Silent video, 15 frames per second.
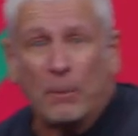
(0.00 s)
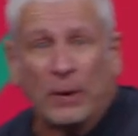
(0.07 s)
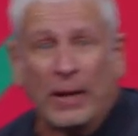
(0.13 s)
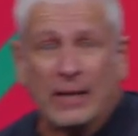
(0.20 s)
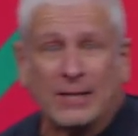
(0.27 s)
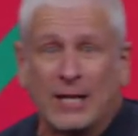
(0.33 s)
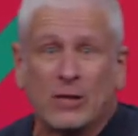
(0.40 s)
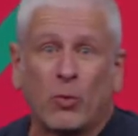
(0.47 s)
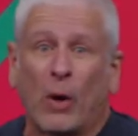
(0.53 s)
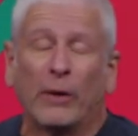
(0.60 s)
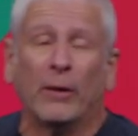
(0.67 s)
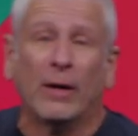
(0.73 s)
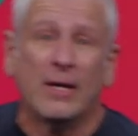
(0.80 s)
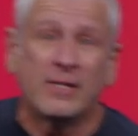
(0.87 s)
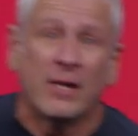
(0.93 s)
places,
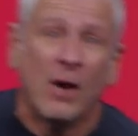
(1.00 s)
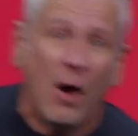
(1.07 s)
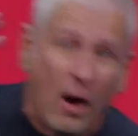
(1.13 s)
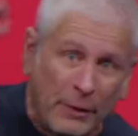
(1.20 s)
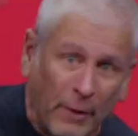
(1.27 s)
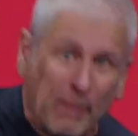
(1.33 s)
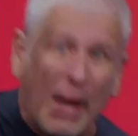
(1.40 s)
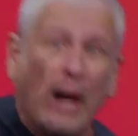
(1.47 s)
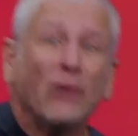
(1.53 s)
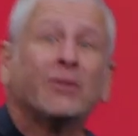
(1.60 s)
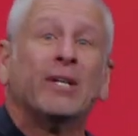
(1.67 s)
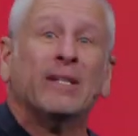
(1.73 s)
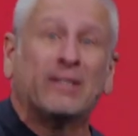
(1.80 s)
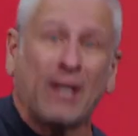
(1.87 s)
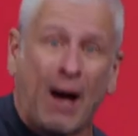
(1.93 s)
whether it is on the
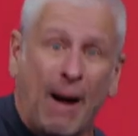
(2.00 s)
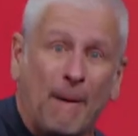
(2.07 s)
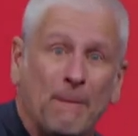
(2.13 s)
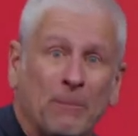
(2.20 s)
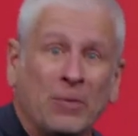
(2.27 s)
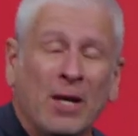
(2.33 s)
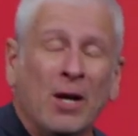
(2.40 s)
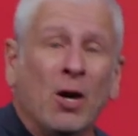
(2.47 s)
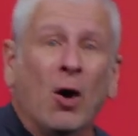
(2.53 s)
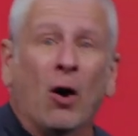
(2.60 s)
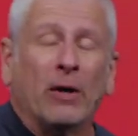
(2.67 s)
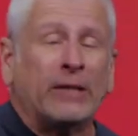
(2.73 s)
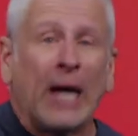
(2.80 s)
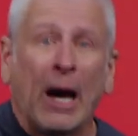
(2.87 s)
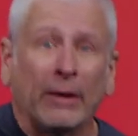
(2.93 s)
mountaintop
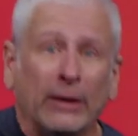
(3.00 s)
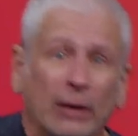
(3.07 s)
or down